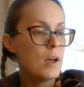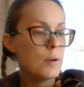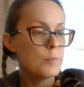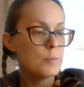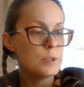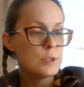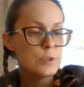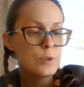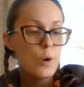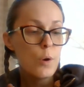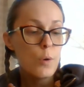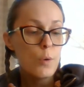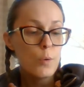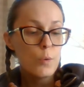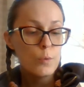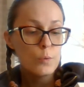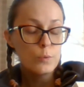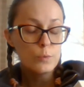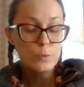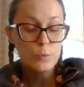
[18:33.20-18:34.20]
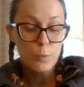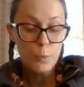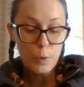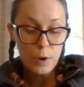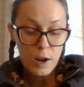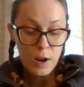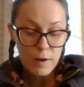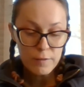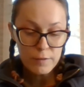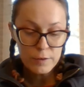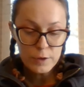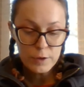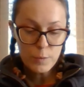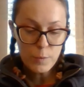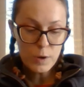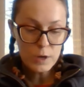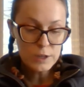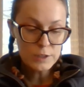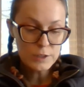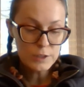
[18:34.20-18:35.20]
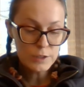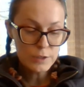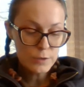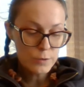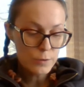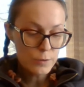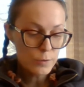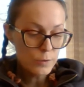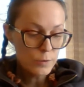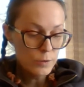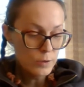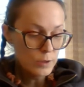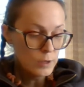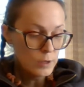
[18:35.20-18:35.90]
So whatever you want to do